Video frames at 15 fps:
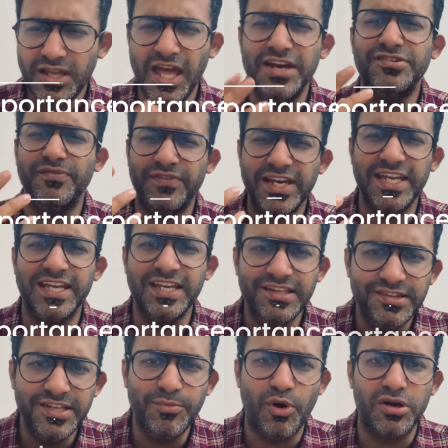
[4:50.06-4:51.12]
It's a very
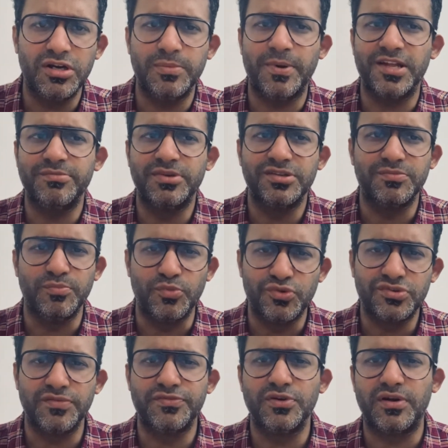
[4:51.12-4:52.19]
easy model to pass because
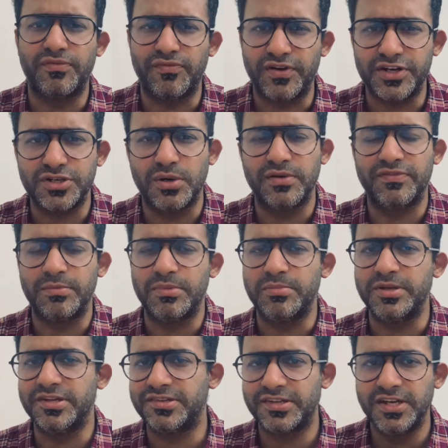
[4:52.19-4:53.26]
most of you are fresh out of
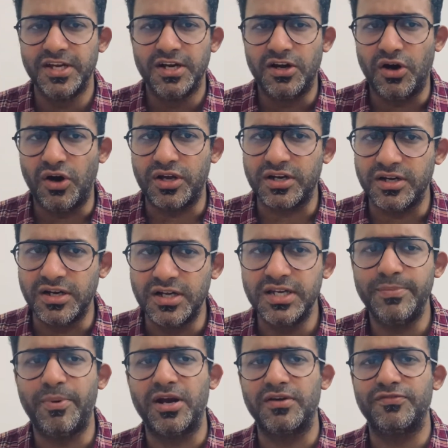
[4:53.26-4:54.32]
MBBS or
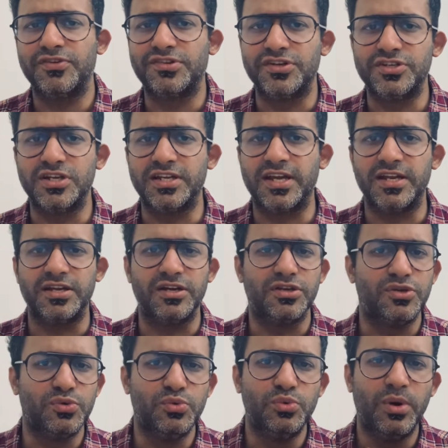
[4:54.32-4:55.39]
early part of your surgical career.
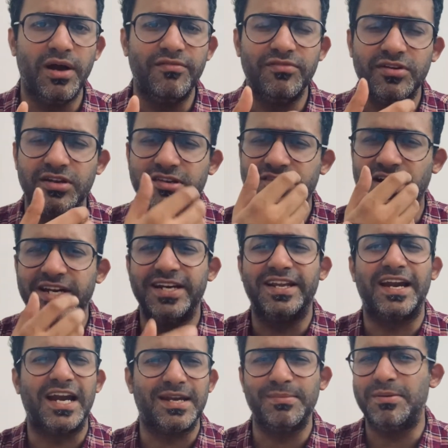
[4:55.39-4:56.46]
You have studied
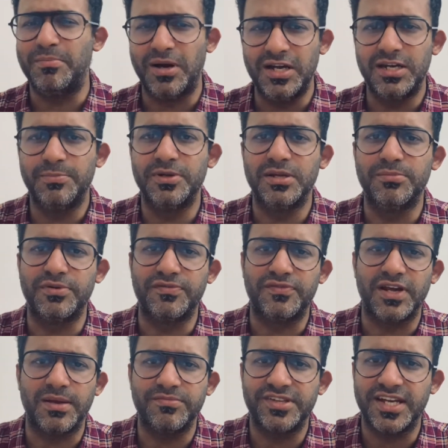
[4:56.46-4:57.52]
anatomy multiple number of
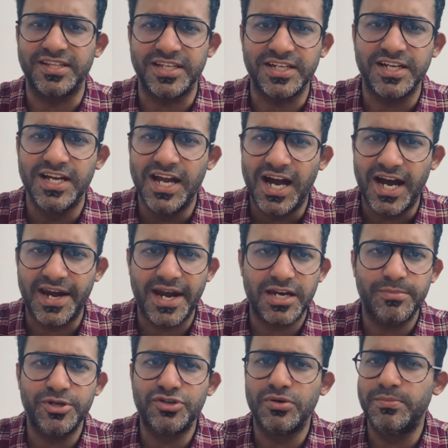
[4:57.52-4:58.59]
times. I think
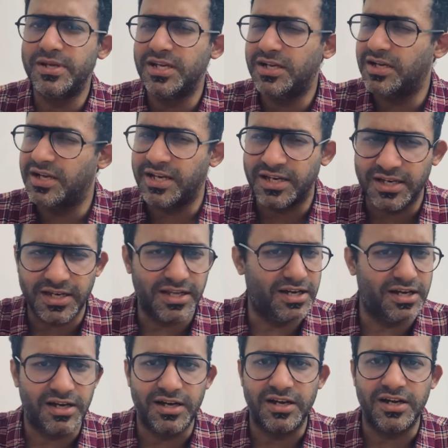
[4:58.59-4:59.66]
anatomy should be in
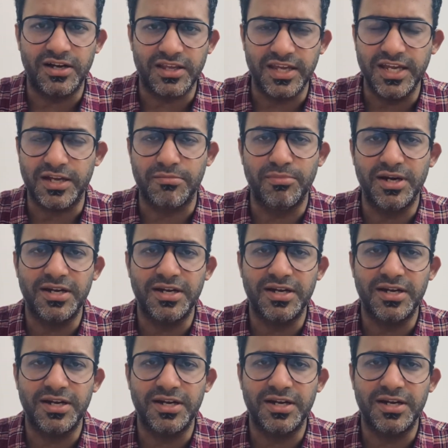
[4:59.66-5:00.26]
a cake.